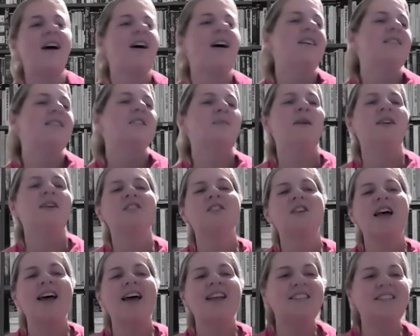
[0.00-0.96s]
special
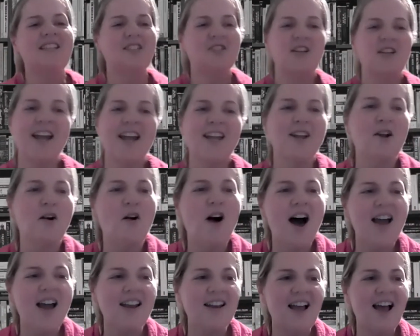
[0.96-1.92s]
ed teachers, I can go
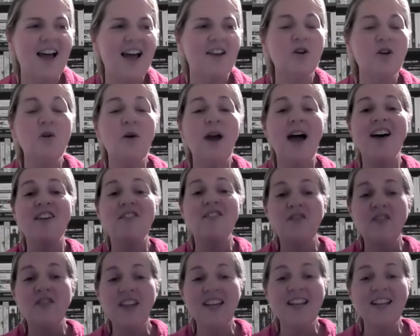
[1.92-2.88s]
on and on, who have
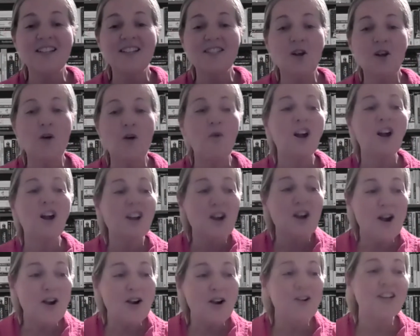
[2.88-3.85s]
finished or are
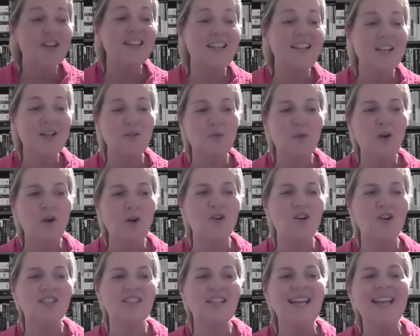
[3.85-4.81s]
currently
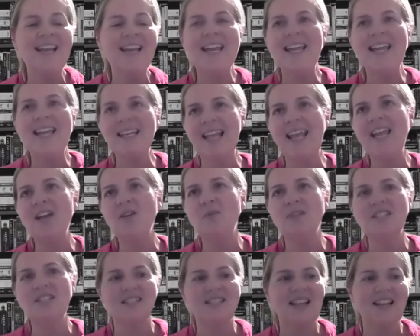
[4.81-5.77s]
enrolled in
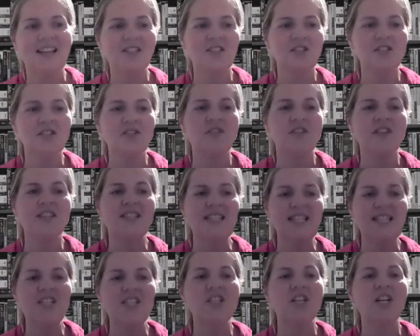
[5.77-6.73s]
language essentials for the
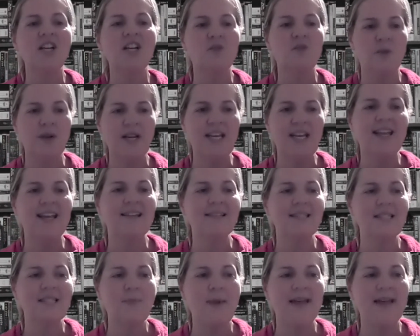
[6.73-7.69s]
teaching of reading and
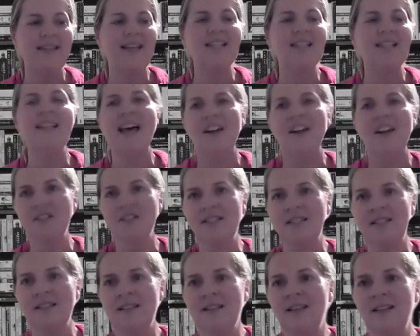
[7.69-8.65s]
spelling
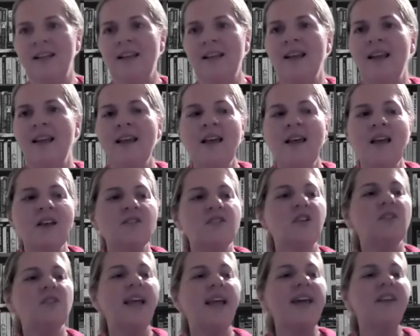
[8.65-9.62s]
letters.
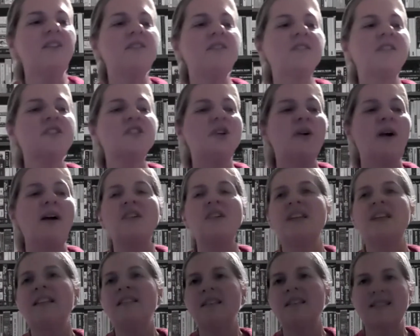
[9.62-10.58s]
So letters is
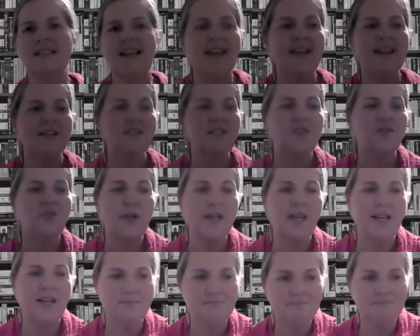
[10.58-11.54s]
grounded in the science of
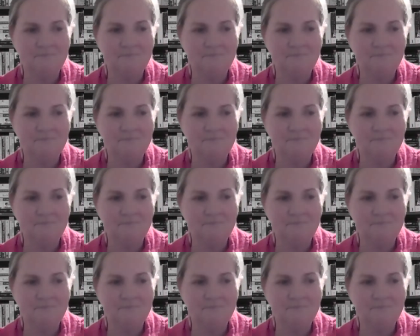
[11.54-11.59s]
reading.